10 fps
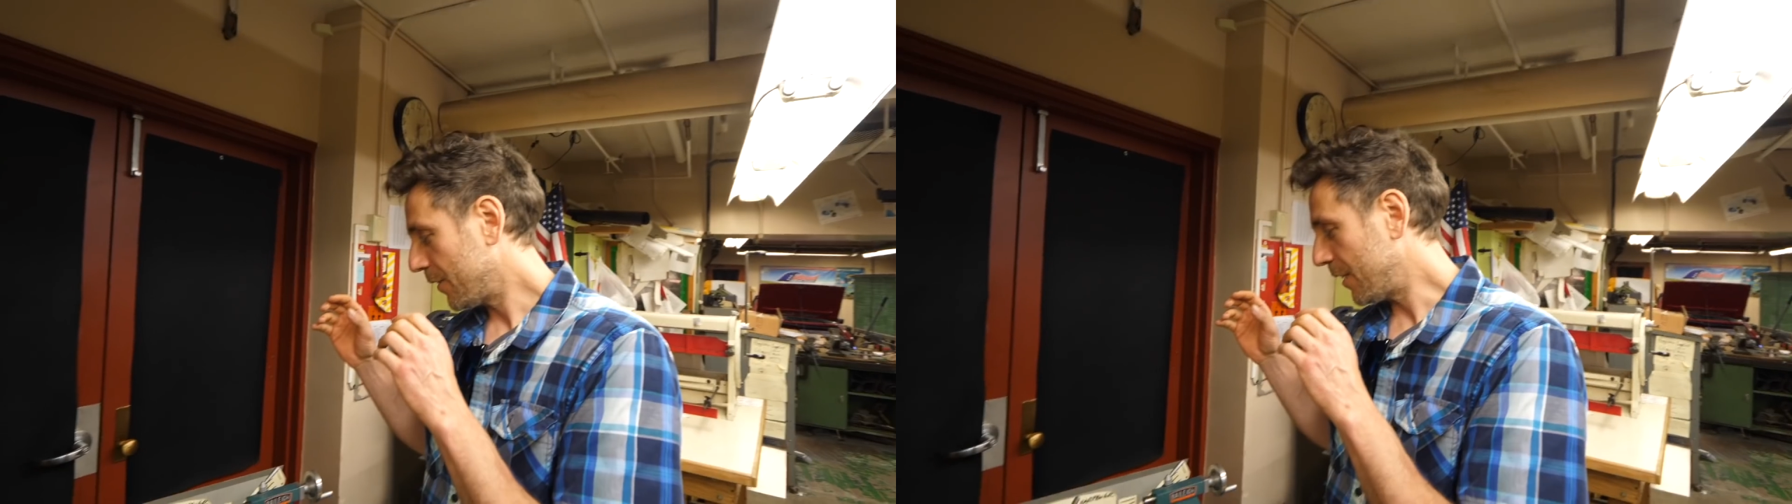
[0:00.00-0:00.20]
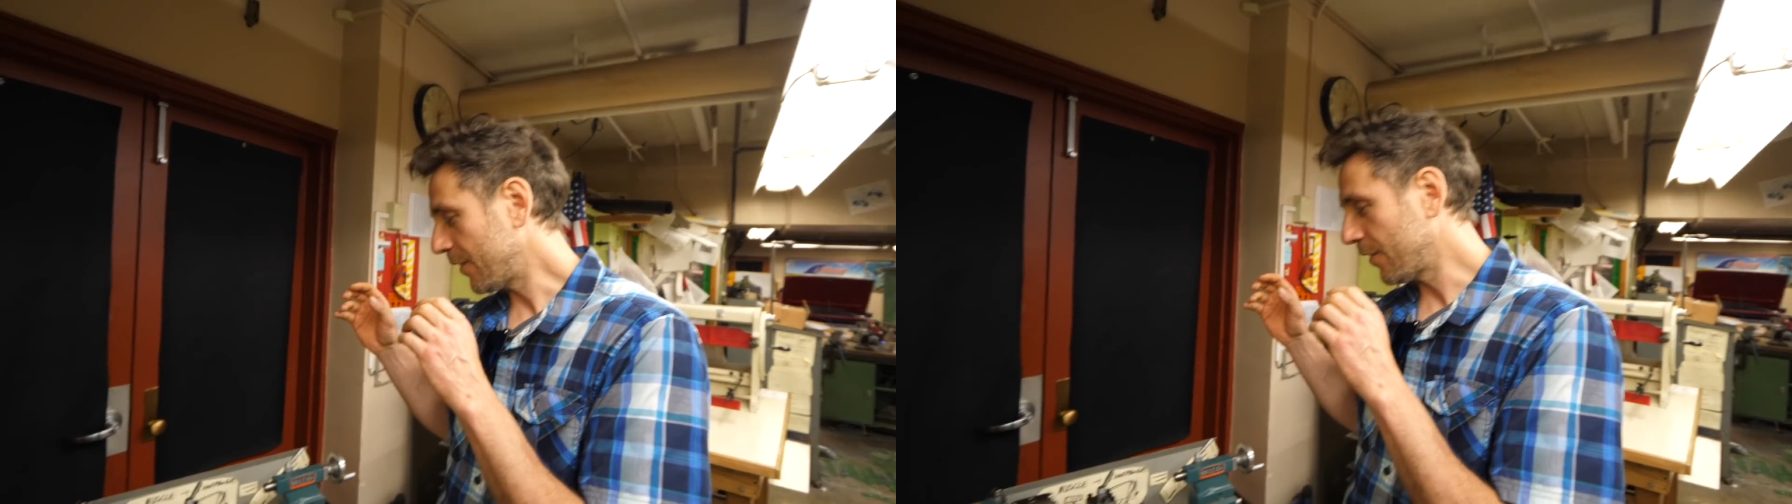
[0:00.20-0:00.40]

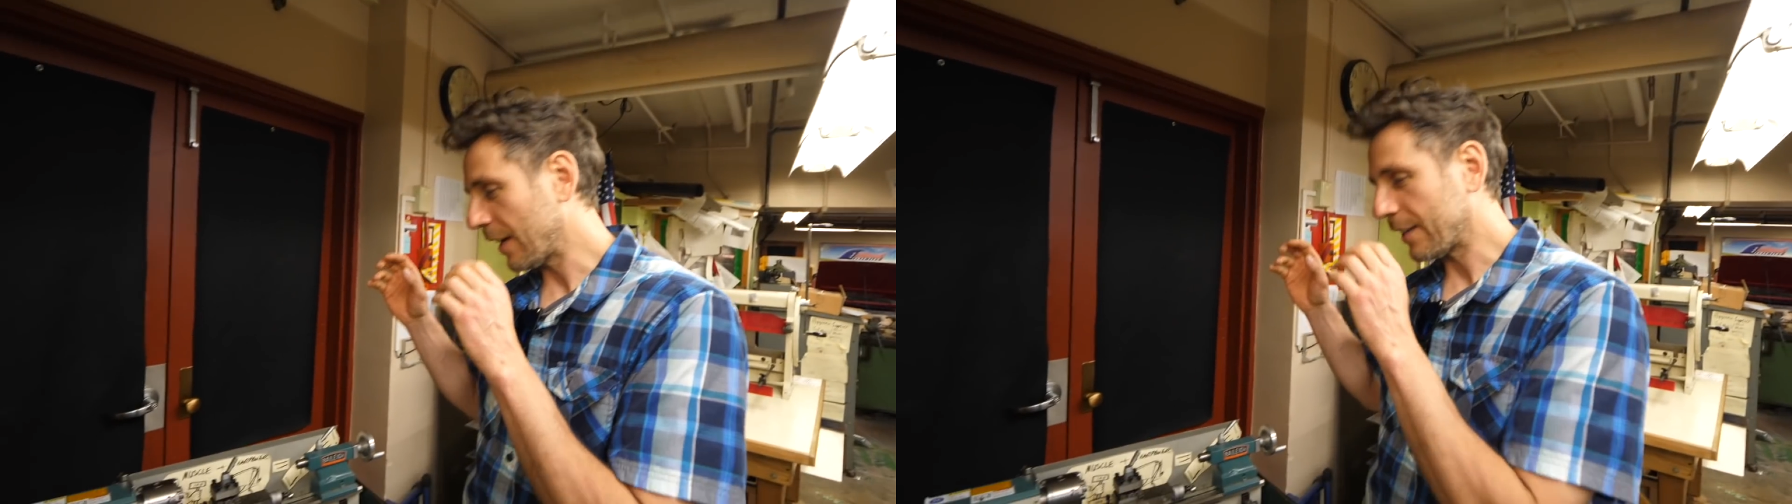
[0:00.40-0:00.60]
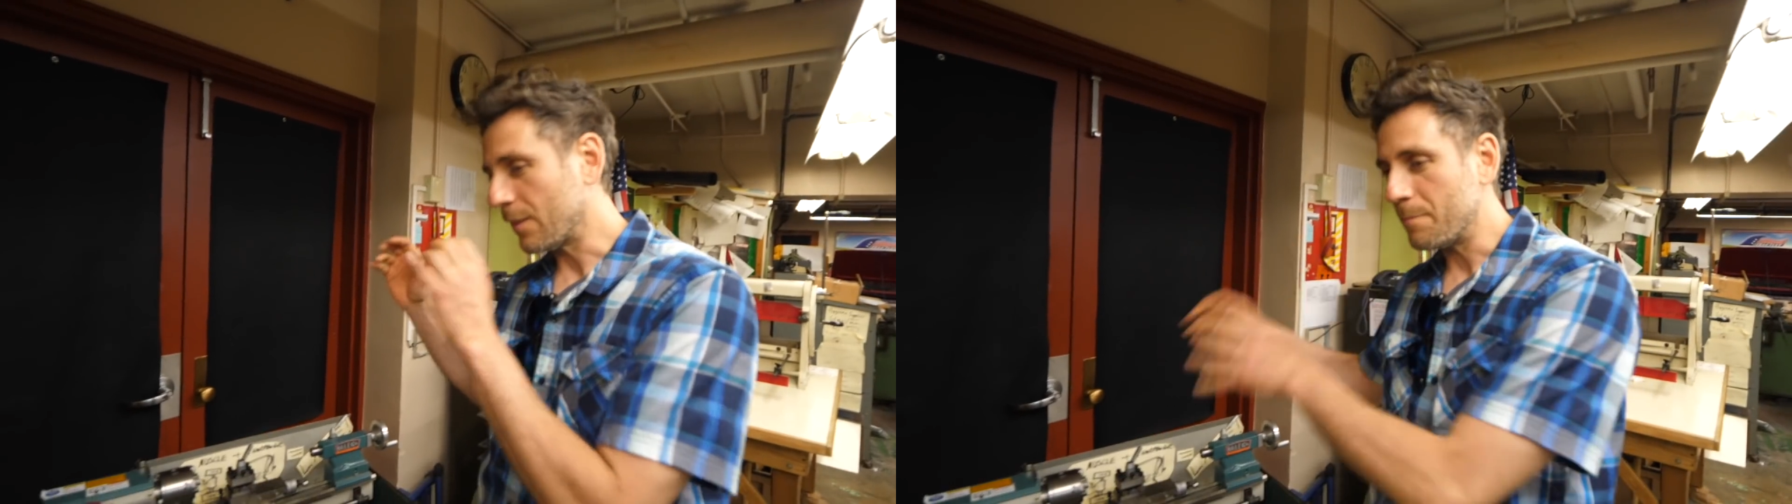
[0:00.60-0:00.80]
this is
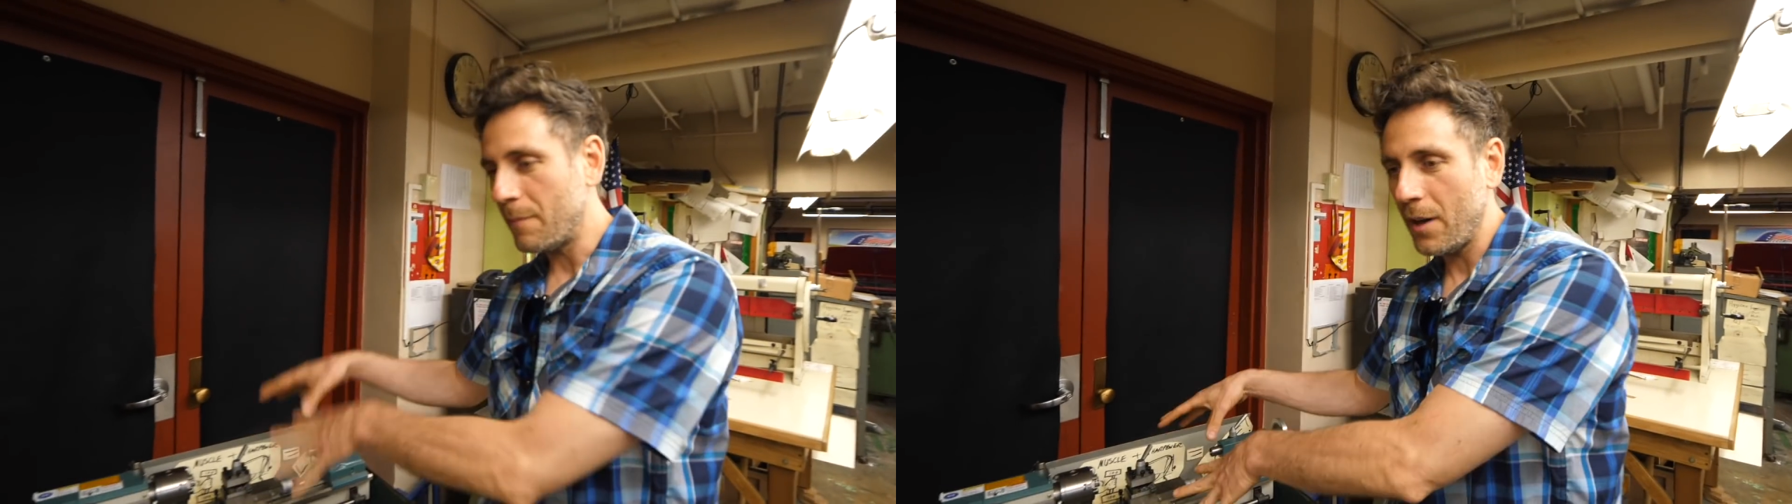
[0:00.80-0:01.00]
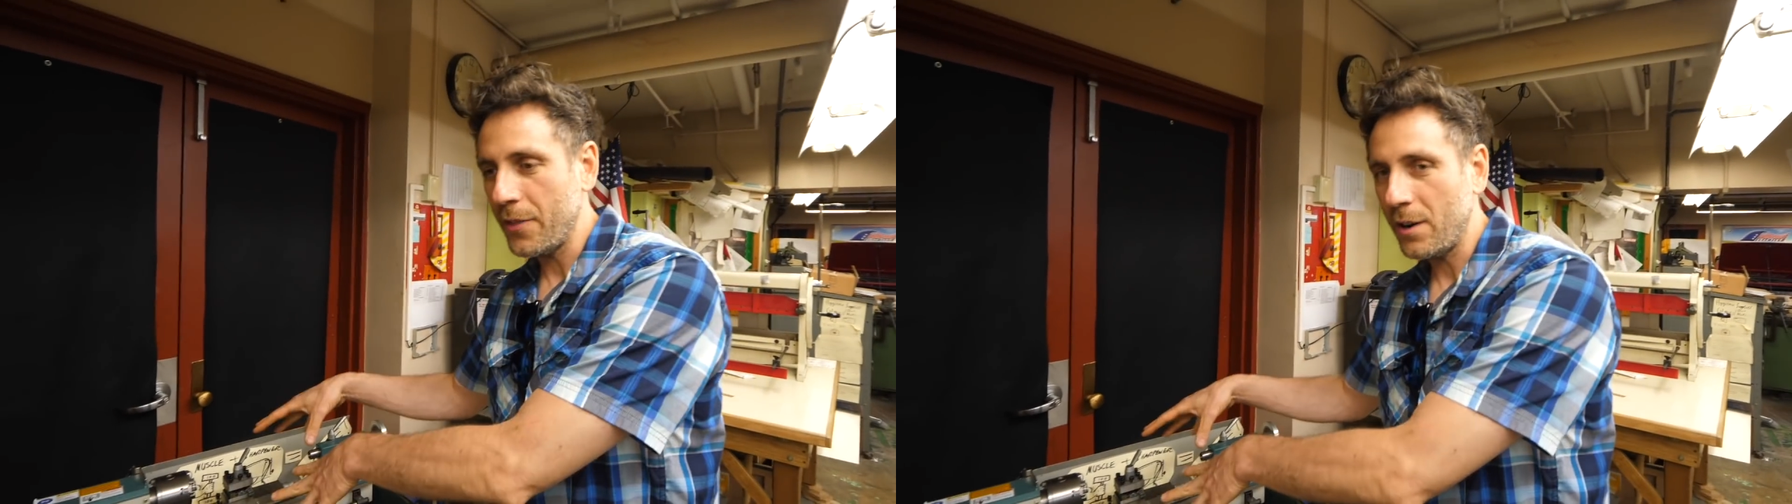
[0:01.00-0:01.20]
like the
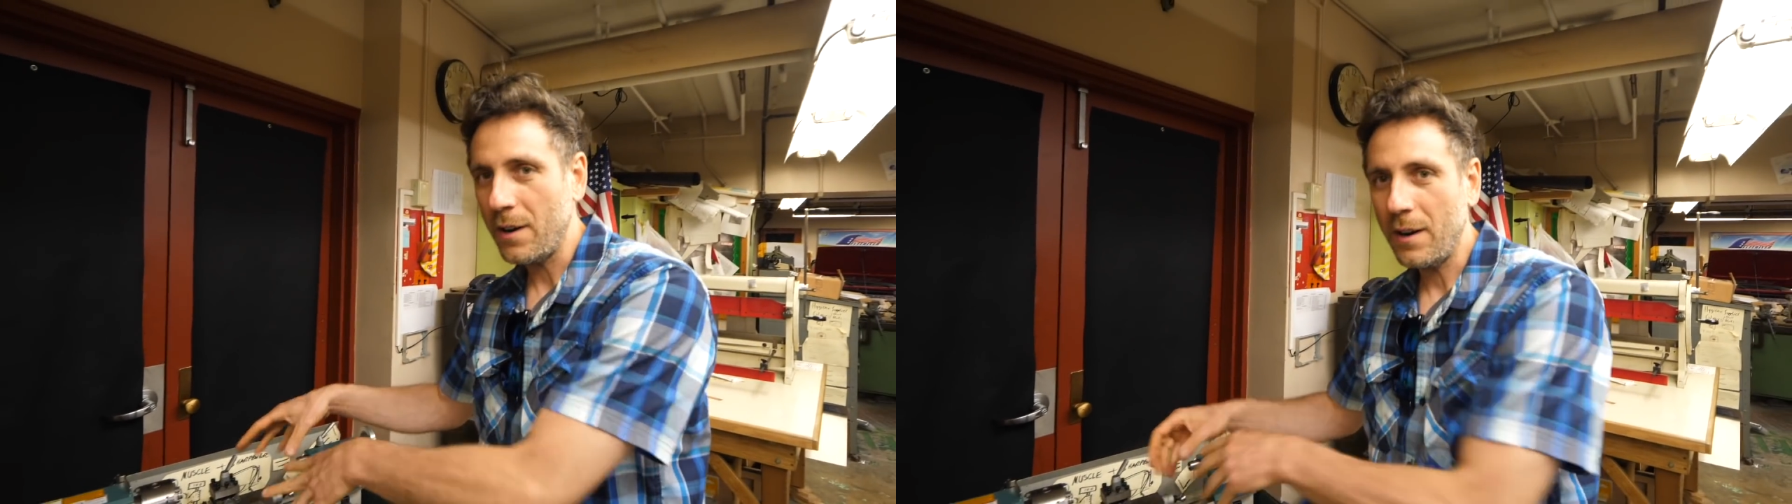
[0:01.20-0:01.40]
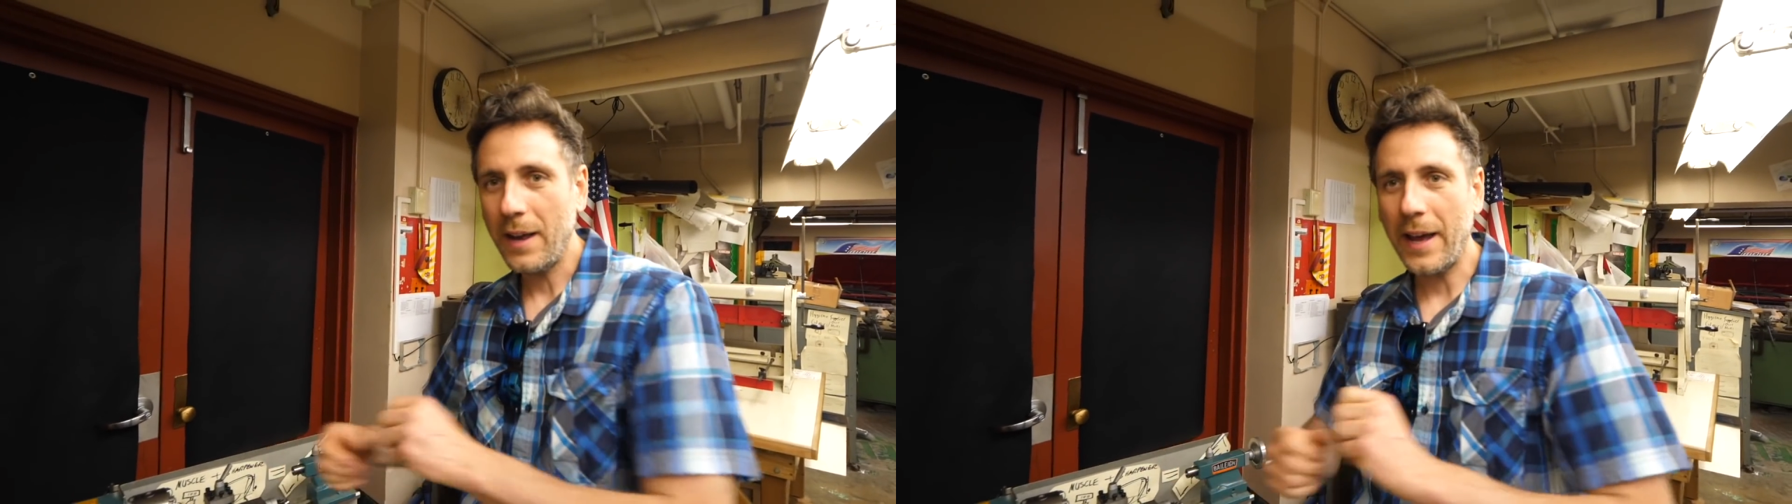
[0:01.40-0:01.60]

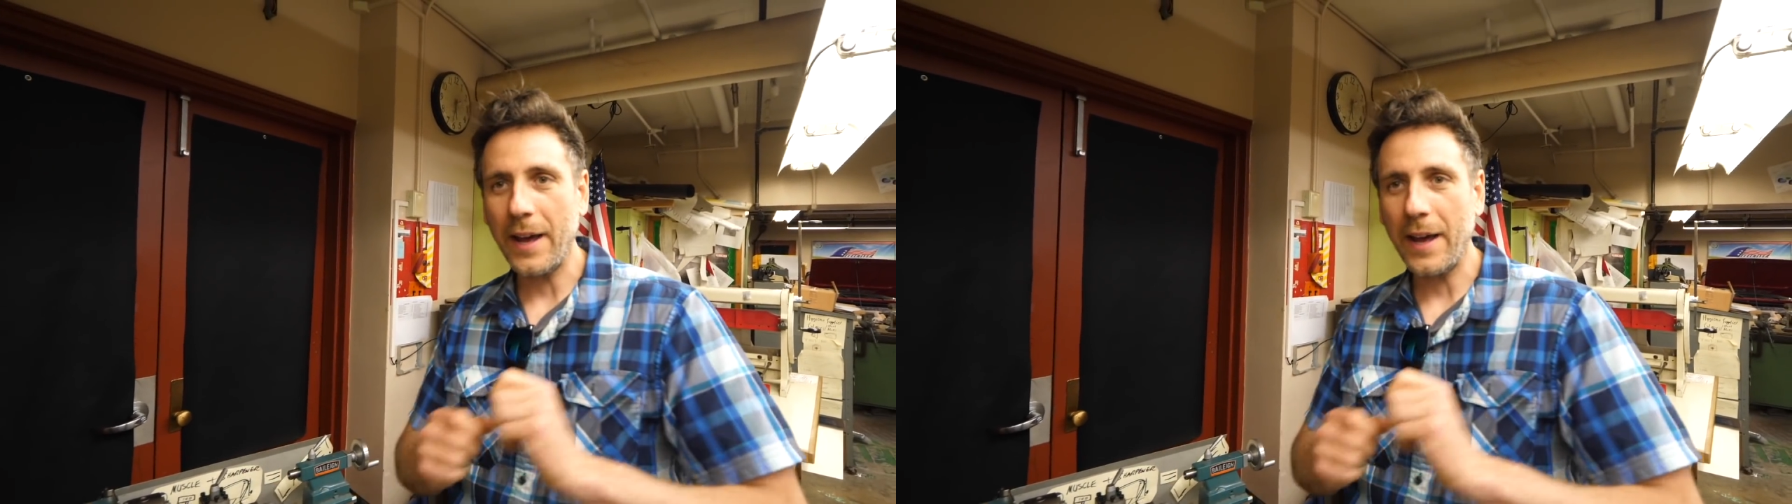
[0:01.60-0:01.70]
mother